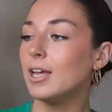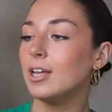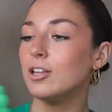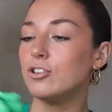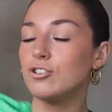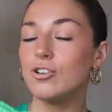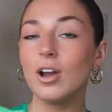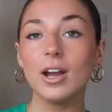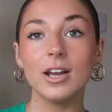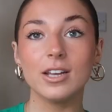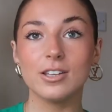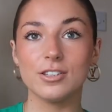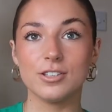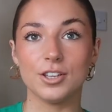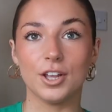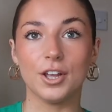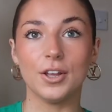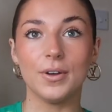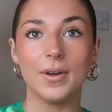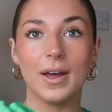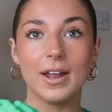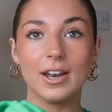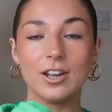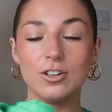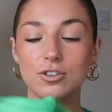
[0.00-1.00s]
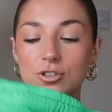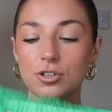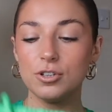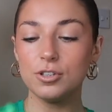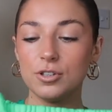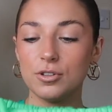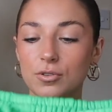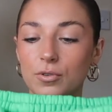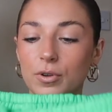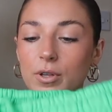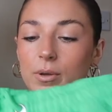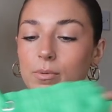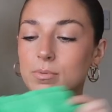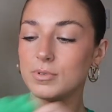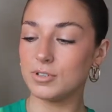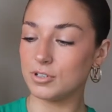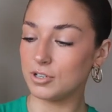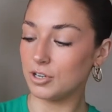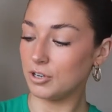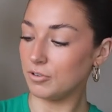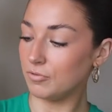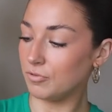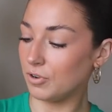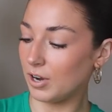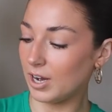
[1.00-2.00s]
tracksuit, and I just thought it
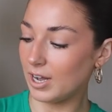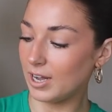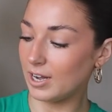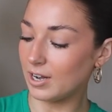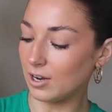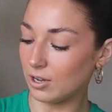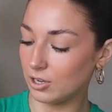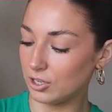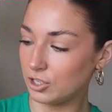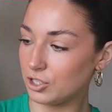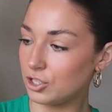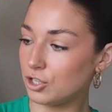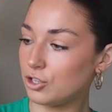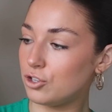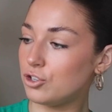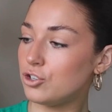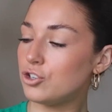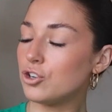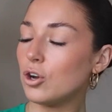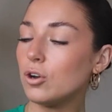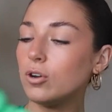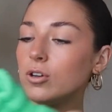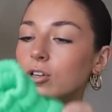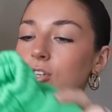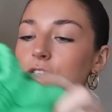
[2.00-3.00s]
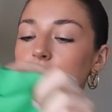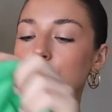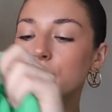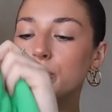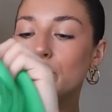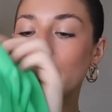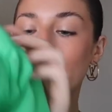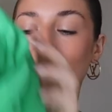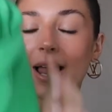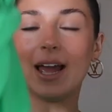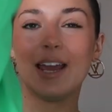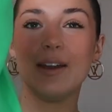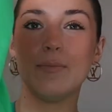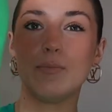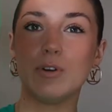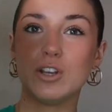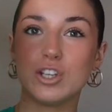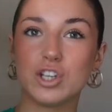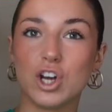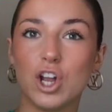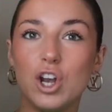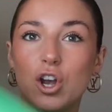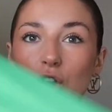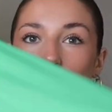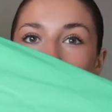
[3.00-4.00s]
was really nice. The joggers are plain,
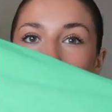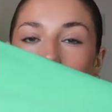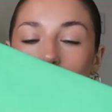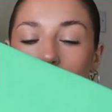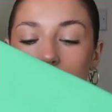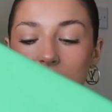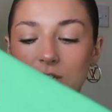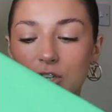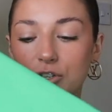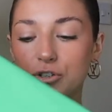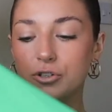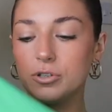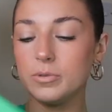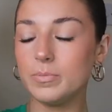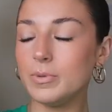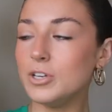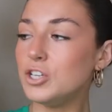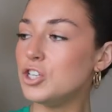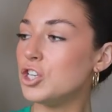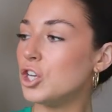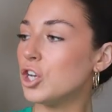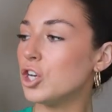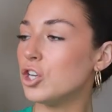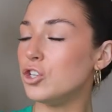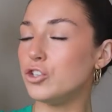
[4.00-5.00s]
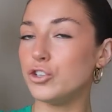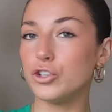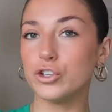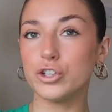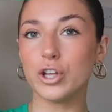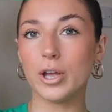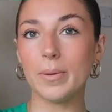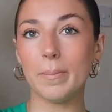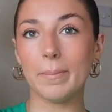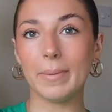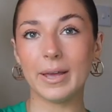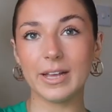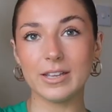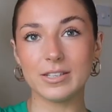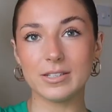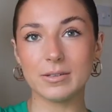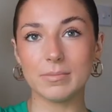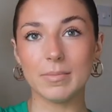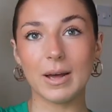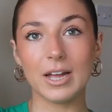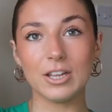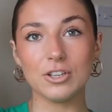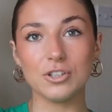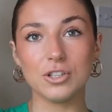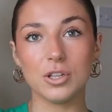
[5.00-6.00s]
which I love because it just means you can just like mix and
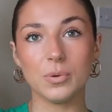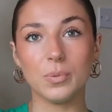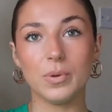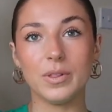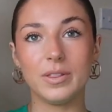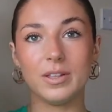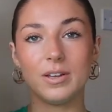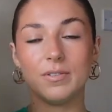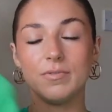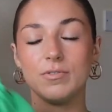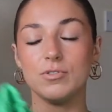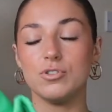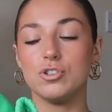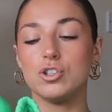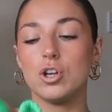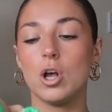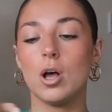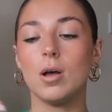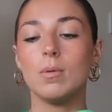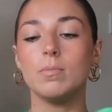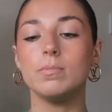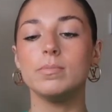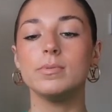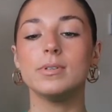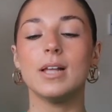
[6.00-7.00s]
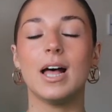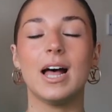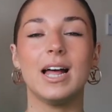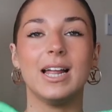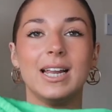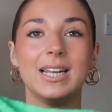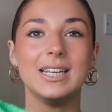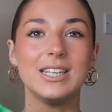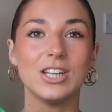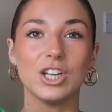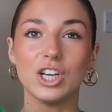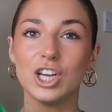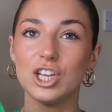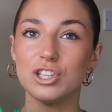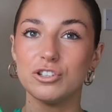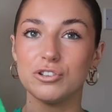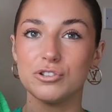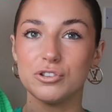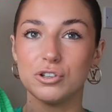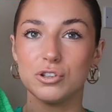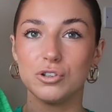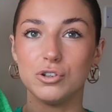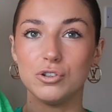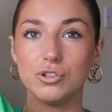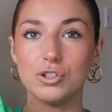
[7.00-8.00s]
match them with different tops and like it
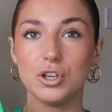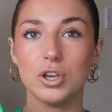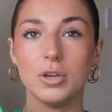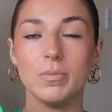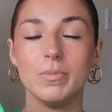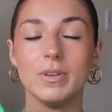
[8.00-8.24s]
doesn't look too